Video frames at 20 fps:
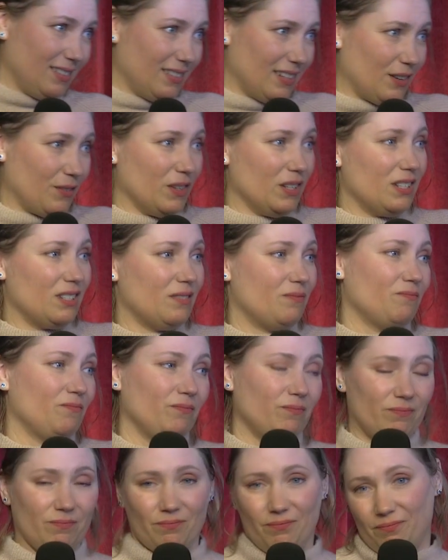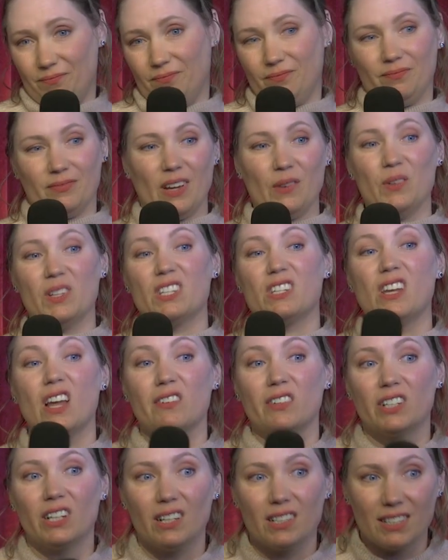I was
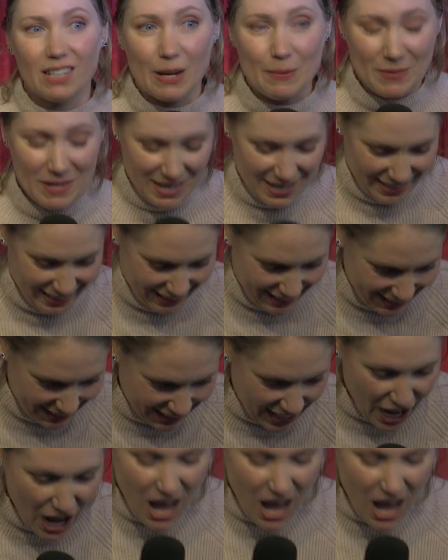never on time to anything.